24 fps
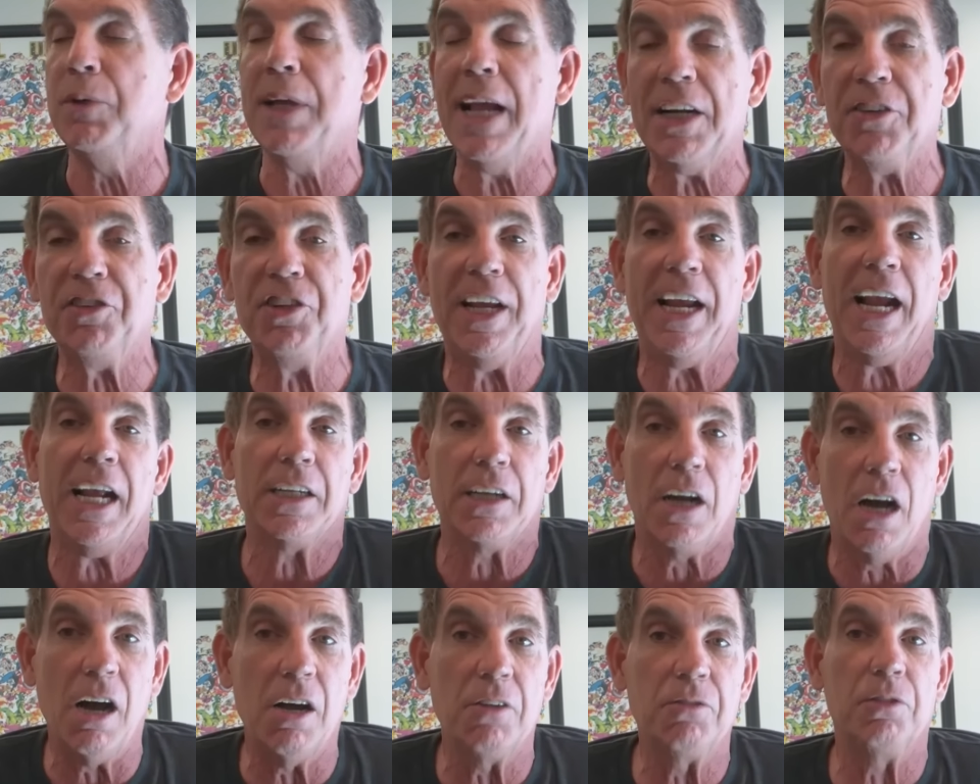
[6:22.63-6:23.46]
We actually had
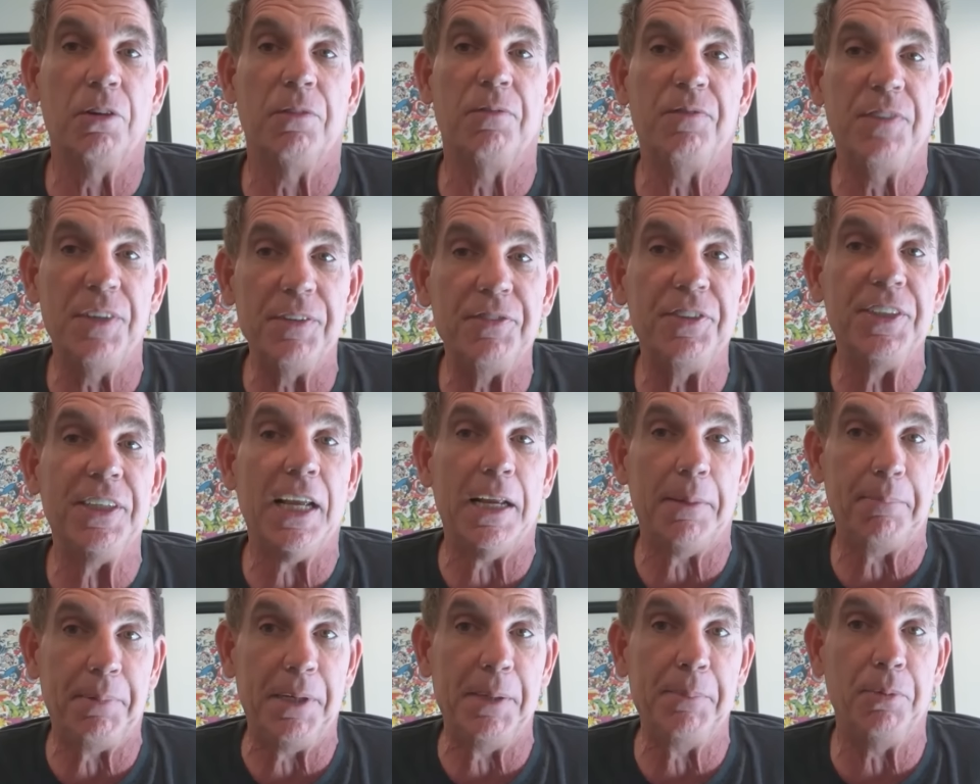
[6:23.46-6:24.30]

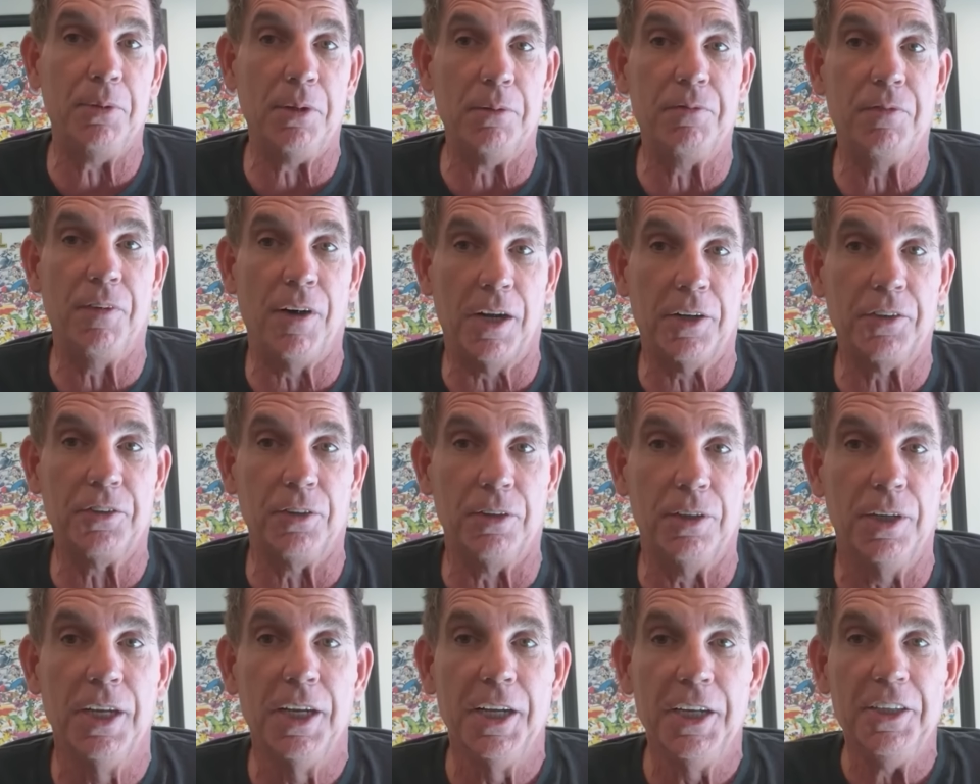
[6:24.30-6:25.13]
158 people that fucked
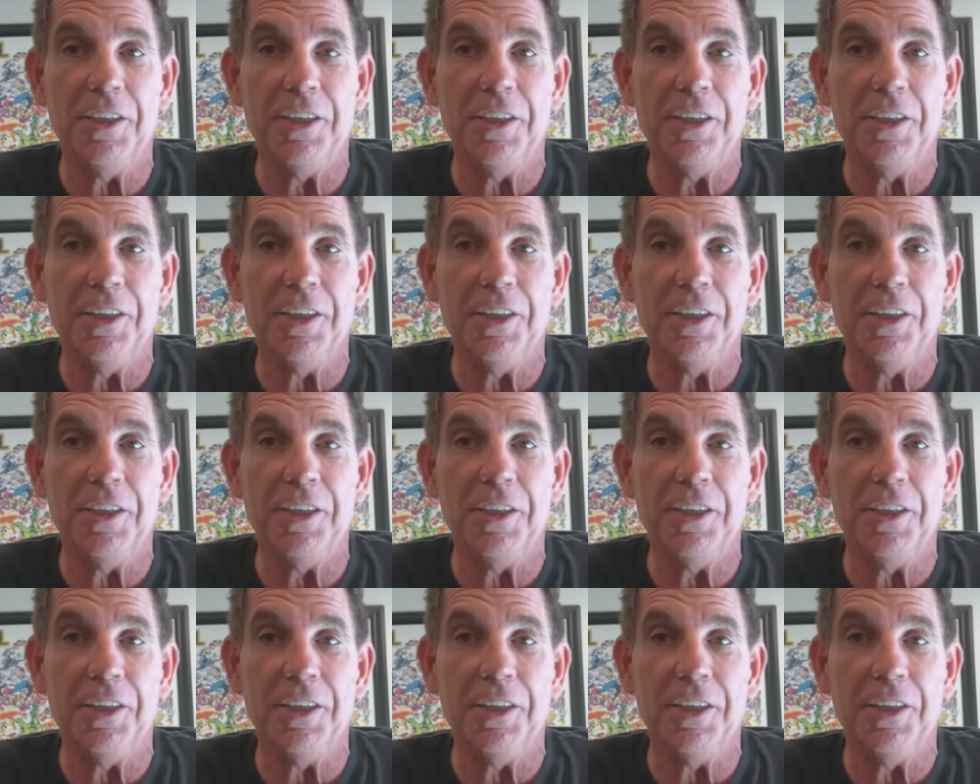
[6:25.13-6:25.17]
her.